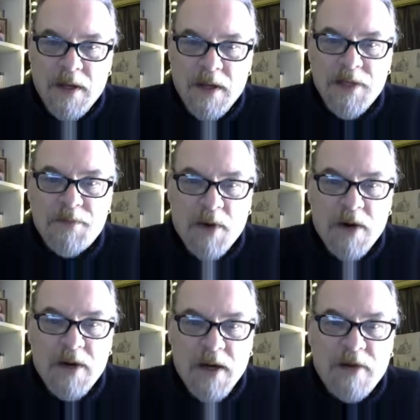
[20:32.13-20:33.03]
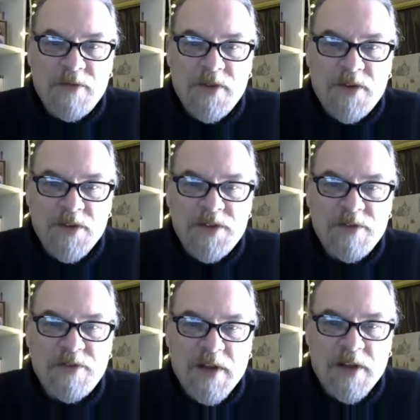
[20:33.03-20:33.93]
as part of the Christian
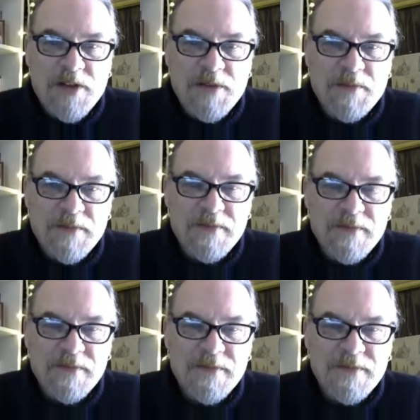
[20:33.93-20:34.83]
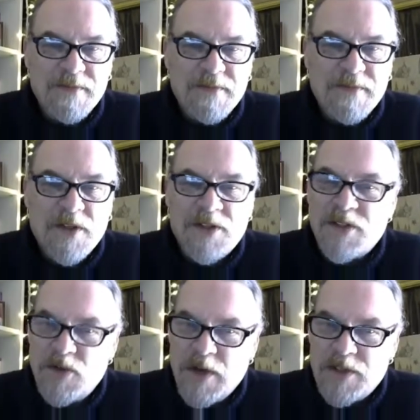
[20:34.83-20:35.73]
faith? There's the
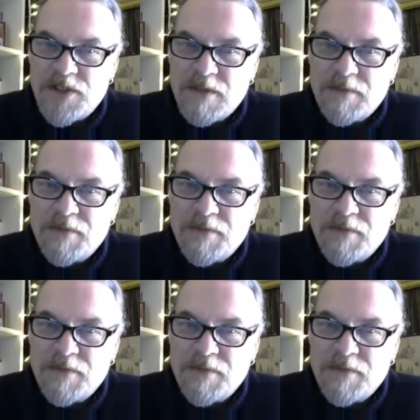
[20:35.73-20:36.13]
question.